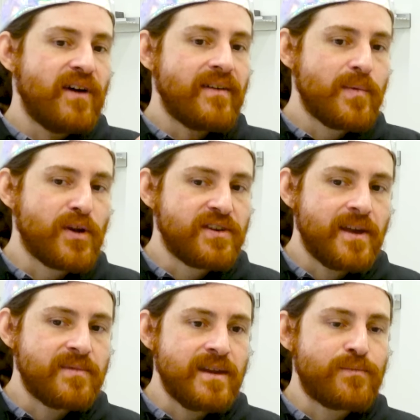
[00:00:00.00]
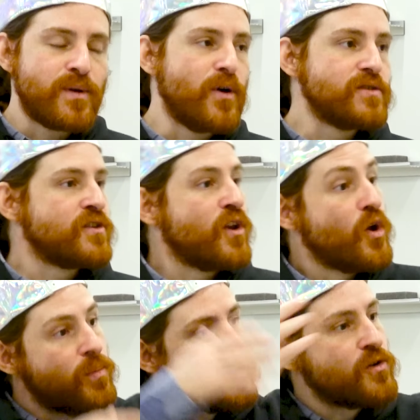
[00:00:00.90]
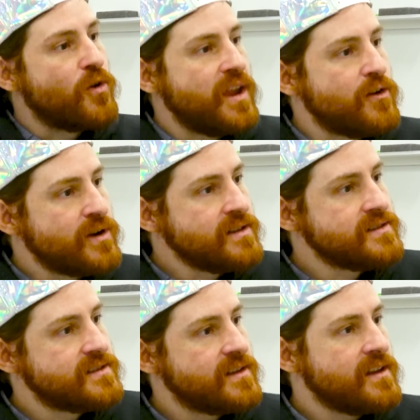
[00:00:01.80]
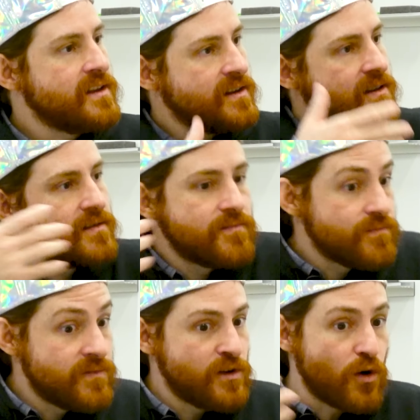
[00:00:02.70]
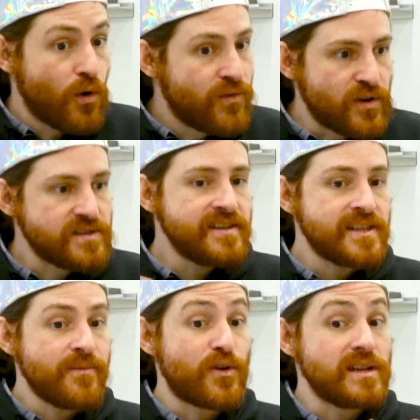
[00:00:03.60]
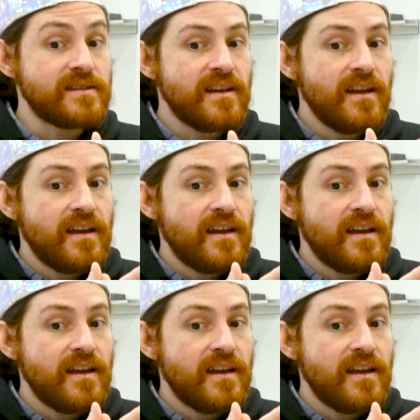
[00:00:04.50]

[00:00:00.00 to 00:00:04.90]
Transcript: 5-MeO-DMT promotes global coherence in your overall system, whereas